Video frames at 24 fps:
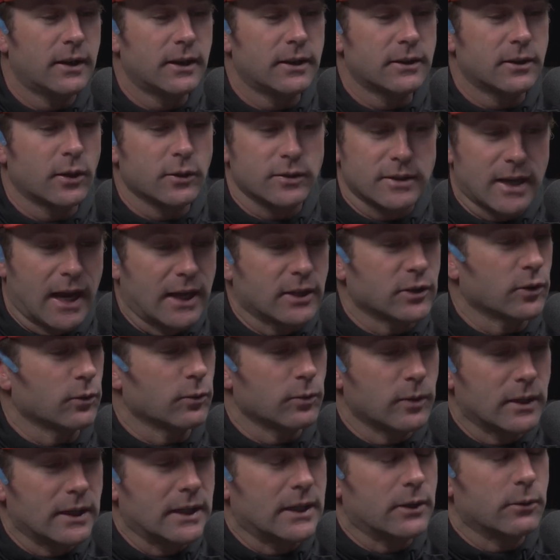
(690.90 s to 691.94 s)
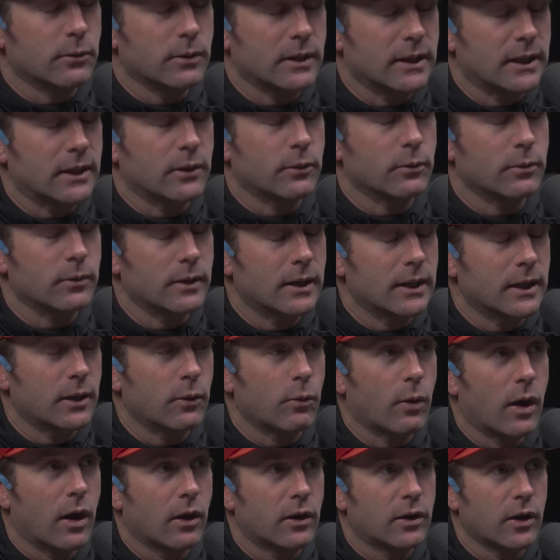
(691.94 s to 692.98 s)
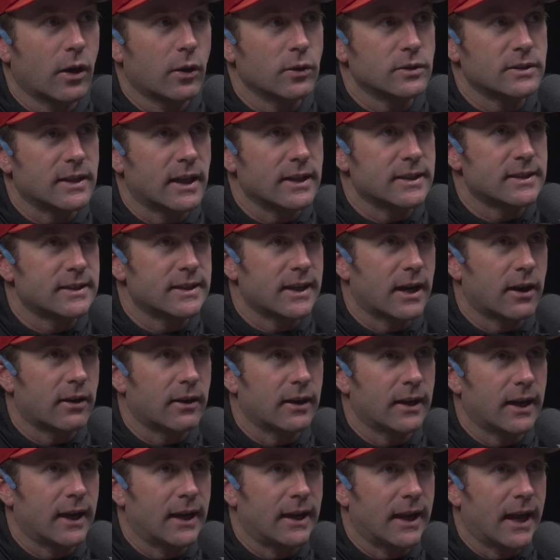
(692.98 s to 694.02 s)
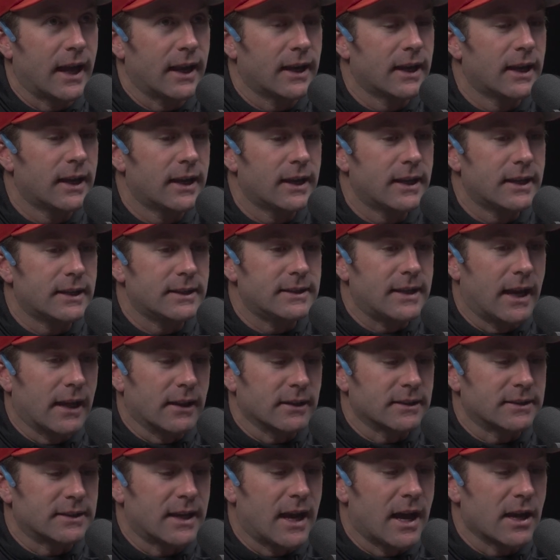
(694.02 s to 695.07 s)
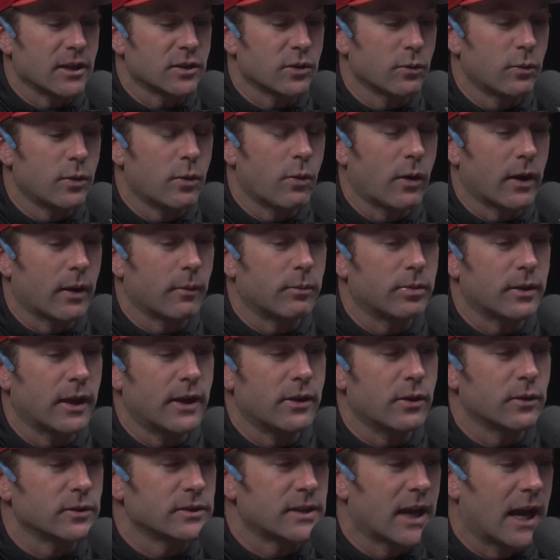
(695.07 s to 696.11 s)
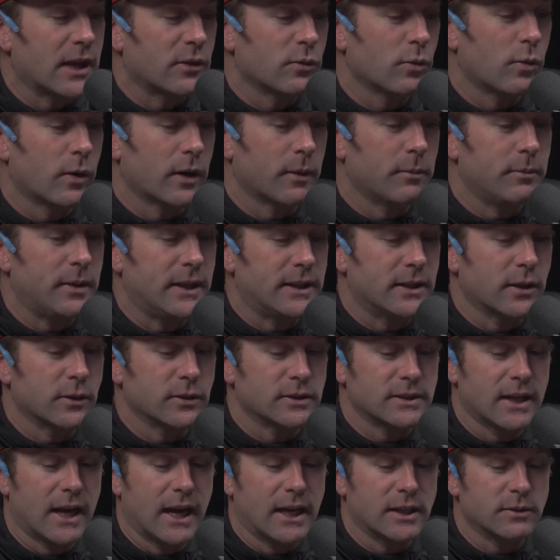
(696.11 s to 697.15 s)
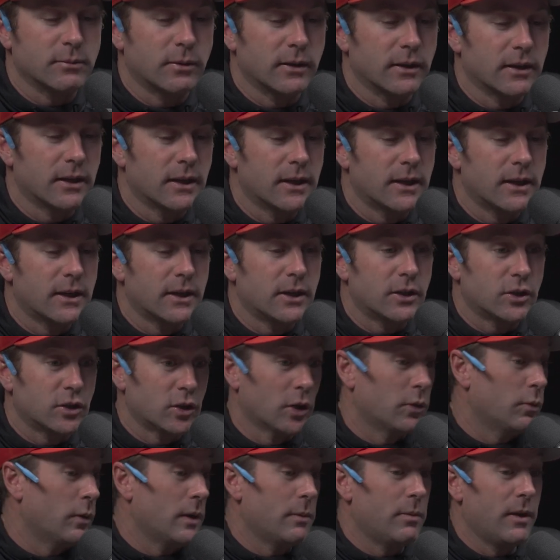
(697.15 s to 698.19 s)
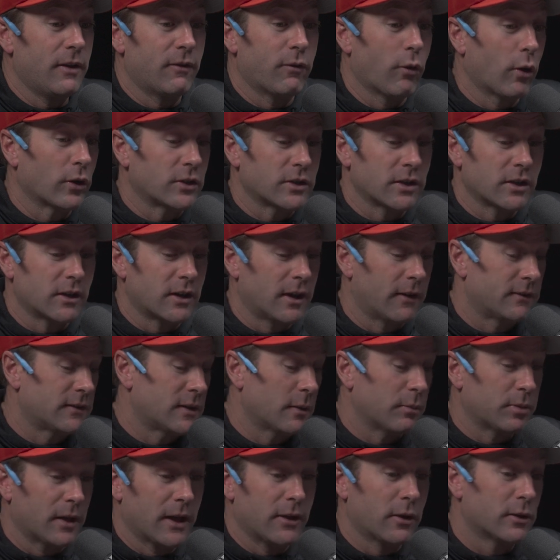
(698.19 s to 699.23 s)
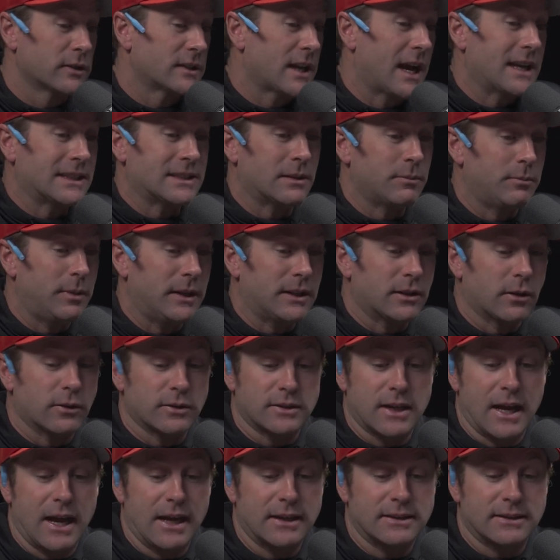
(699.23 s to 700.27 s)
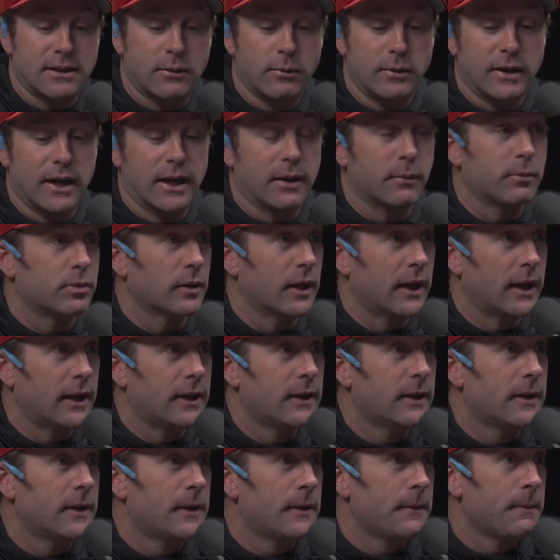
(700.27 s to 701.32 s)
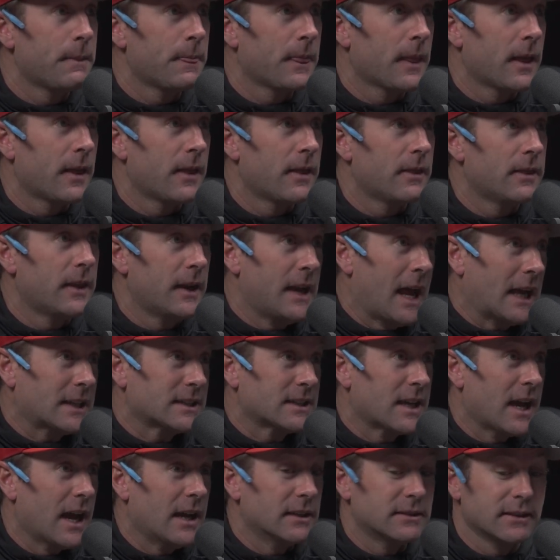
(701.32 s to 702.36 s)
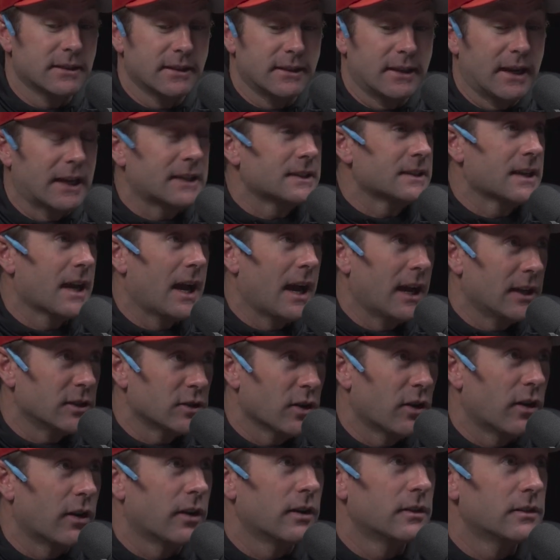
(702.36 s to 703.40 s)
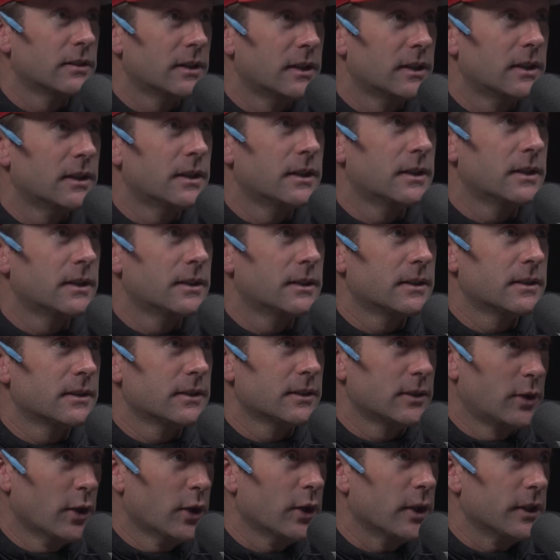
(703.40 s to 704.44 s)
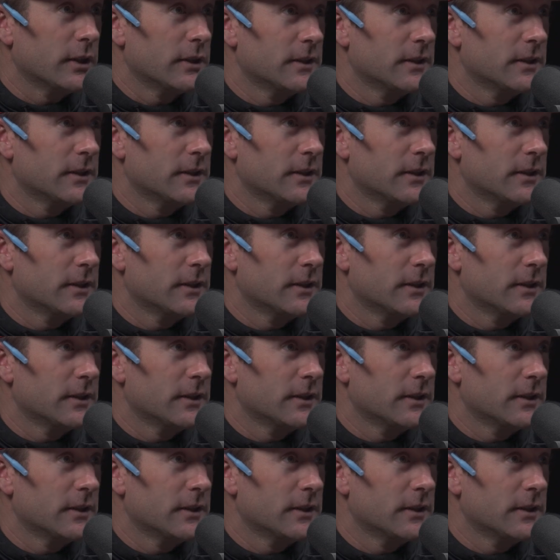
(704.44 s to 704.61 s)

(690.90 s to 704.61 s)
Those guys are really, really, really well coached at Sarah and at De La Salle. So we want to play those guys. We want to beat those guys. But should we be fortunate enough to play those guys and beat those guys, then we got to play the next guys. And the next guys are good.